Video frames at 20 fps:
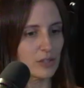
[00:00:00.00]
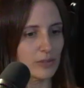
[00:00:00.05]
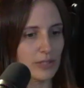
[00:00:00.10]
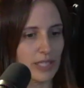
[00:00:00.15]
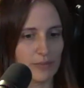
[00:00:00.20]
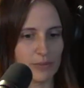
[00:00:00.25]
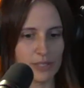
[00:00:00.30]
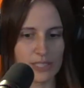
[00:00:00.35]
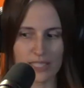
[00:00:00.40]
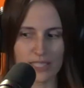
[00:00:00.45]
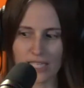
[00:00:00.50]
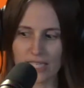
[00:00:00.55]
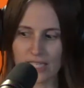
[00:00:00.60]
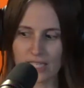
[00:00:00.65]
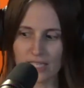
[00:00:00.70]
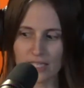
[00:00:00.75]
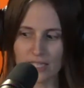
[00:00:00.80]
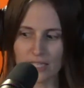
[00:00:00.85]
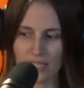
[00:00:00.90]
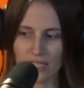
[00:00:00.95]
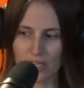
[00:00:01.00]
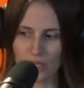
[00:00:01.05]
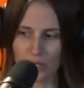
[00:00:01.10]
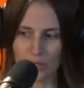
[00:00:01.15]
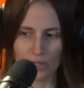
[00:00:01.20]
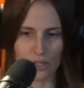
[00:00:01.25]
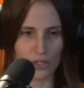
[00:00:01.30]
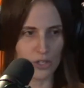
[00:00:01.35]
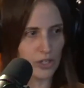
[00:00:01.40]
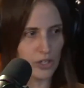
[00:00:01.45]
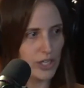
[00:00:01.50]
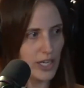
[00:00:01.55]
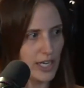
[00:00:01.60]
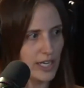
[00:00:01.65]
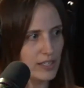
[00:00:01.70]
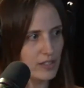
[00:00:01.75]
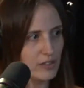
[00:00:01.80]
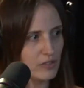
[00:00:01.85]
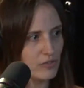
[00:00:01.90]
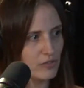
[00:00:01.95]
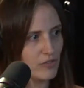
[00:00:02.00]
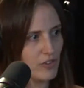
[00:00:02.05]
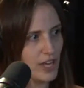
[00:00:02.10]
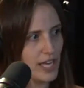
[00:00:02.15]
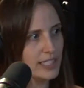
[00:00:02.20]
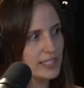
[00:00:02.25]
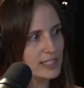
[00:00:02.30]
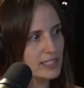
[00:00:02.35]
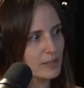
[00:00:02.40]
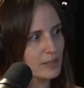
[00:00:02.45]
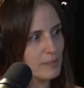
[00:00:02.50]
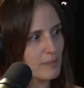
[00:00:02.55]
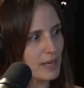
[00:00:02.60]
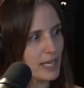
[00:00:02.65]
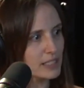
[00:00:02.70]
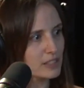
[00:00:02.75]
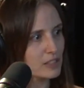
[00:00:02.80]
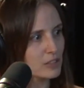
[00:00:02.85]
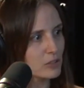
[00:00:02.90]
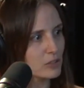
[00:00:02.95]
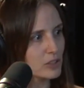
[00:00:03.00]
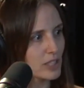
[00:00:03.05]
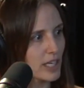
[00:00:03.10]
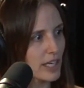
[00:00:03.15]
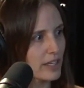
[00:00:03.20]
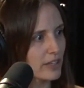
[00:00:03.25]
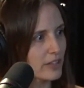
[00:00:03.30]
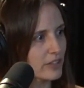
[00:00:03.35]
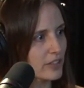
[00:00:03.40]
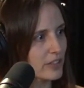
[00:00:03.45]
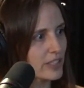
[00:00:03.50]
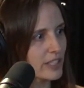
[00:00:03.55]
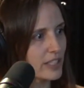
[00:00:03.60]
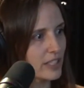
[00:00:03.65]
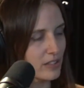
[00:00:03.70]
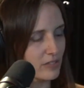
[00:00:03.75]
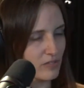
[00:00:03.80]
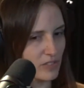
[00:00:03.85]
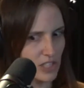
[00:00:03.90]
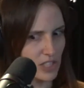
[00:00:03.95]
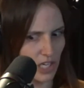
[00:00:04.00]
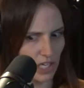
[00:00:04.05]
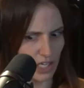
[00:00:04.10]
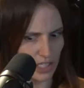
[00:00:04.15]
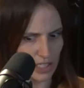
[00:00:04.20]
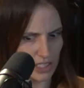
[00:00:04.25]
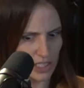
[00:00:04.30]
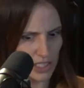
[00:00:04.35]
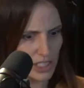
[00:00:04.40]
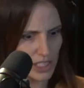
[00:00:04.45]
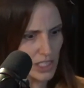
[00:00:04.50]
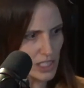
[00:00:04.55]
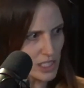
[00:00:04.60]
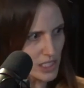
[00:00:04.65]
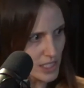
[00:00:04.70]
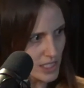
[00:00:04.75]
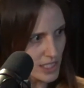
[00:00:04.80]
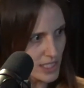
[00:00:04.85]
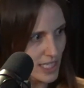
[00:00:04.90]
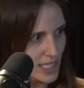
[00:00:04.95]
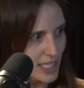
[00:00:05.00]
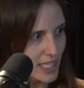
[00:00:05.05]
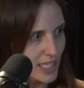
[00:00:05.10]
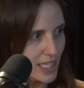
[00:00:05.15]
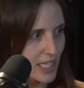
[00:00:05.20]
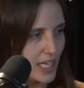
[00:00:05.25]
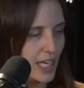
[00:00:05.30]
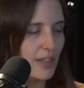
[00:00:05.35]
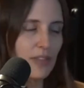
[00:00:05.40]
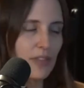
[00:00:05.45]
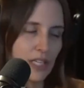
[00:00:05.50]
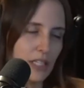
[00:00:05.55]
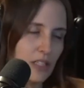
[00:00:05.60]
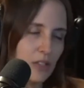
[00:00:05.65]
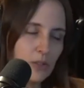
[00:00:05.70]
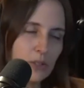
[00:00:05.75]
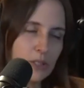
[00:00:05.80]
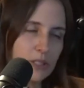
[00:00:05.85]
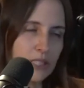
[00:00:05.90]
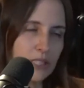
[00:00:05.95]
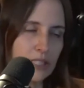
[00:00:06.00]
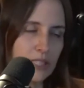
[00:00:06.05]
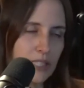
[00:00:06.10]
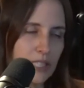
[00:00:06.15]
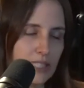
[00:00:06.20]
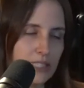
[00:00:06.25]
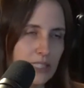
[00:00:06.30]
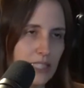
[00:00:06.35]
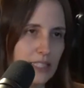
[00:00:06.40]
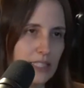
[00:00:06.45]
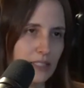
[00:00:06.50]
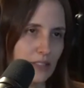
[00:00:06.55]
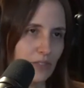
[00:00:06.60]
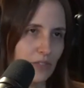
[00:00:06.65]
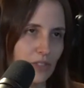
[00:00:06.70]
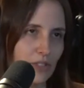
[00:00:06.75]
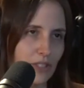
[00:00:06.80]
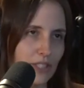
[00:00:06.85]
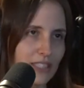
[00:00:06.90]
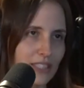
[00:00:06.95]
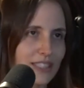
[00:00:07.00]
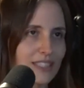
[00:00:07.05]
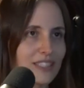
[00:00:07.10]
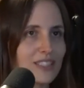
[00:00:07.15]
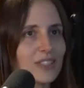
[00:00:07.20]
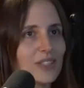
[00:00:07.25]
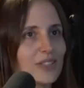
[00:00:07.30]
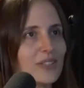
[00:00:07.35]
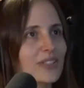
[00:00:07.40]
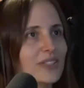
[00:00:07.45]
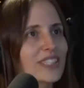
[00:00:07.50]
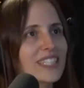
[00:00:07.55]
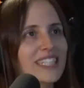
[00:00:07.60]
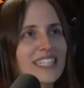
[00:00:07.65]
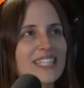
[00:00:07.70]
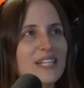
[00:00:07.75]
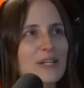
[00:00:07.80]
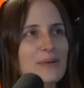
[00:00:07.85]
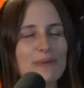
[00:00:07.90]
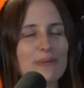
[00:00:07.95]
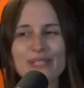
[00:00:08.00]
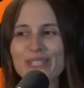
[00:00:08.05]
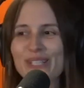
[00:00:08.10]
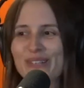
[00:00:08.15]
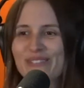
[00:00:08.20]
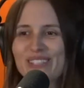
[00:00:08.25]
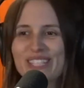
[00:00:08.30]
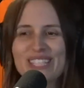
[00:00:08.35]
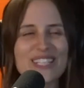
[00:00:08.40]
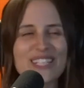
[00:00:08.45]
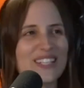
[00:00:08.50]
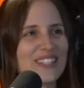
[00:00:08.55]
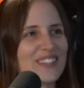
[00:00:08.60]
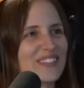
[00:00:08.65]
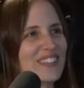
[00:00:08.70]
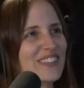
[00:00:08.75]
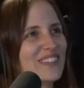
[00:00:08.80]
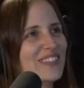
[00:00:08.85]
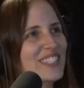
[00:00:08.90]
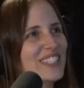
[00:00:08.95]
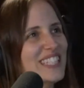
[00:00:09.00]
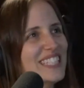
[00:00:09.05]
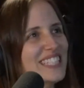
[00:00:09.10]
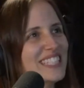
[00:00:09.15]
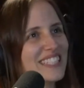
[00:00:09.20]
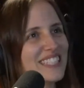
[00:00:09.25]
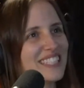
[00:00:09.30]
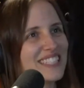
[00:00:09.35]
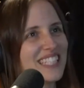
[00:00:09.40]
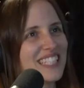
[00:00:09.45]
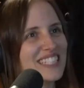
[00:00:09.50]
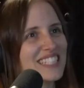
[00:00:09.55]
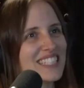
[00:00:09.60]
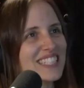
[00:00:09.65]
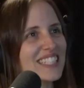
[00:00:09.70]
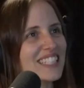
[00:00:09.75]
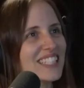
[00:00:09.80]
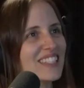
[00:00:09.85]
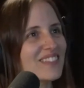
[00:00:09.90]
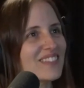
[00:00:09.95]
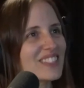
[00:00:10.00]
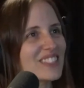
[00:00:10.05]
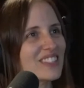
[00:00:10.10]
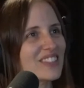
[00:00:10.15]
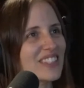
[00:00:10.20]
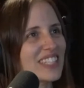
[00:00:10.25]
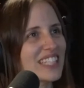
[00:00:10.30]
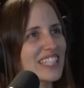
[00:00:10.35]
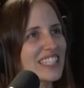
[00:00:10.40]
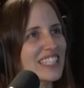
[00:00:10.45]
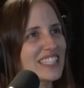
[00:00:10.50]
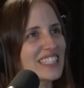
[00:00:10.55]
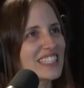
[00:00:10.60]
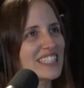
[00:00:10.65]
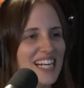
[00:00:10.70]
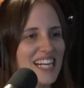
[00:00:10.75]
I was like, could I invent a Maslow's hierarchy of dog needs? And then I Googled it and it exists, Of course. So can you pull up the dog one, please? Because I just think it was great.